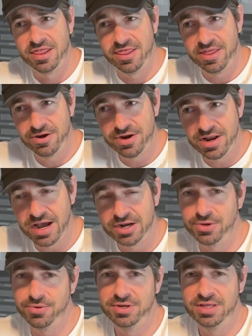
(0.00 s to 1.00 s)
they're
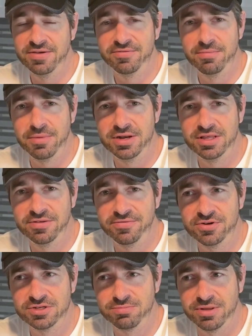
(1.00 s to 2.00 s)
not going to give the money in the
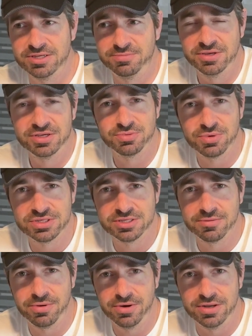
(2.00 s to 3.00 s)
first place, because what's
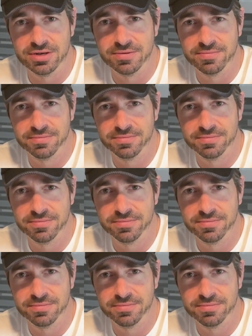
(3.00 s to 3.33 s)
the point?